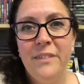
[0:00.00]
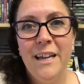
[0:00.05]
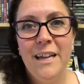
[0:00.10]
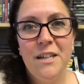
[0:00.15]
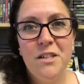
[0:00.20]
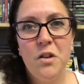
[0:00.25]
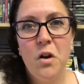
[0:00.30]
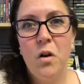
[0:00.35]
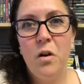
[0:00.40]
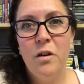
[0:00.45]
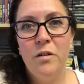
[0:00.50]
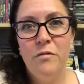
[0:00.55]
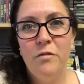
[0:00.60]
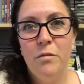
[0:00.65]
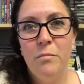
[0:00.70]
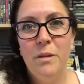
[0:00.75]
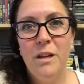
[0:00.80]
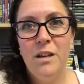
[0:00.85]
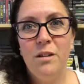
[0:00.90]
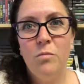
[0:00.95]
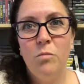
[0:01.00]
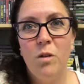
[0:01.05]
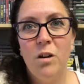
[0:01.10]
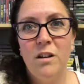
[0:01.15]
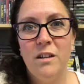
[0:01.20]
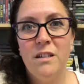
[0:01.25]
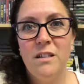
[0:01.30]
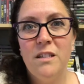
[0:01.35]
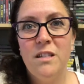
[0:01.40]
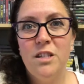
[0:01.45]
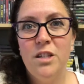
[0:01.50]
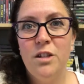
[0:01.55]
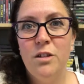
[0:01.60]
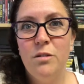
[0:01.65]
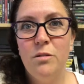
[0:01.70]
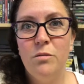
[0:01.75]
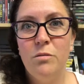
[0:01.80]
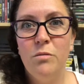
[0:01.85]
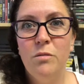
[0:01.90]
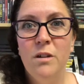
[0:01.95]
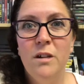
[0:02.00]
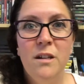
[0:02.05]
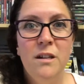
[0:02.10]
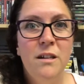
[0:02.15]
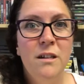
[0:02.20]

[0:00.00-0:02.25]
It's hard for me to want to